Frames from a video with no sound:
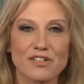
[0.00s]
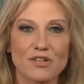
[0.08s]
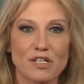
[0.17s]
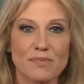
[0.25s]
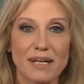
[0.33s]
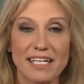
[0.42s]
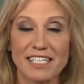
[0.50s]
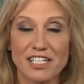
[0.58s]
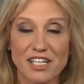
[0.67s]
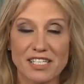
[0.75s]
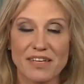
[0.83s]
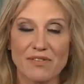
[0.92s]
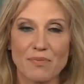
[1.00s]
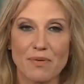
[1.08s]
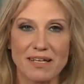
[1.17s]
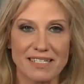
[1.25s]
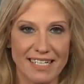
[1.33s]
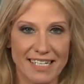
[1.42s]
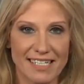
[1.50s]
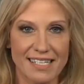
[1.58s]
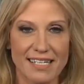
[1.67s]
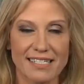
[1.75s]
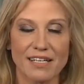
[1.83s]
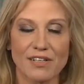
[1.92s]
George, but I did just leave the president. He
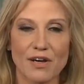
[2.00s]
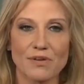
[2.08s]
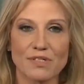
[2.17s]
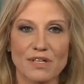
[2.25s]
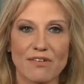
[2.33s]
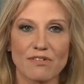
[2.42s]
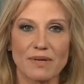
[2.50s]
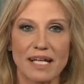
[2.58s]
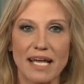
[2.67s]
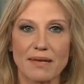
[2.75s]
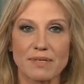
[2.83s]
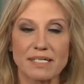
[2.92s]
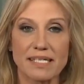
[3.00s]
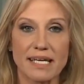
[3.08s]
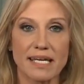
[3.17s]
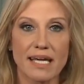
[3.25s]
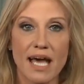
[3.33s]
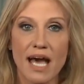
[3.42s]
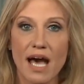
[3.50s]
says hello to everyone at ABC.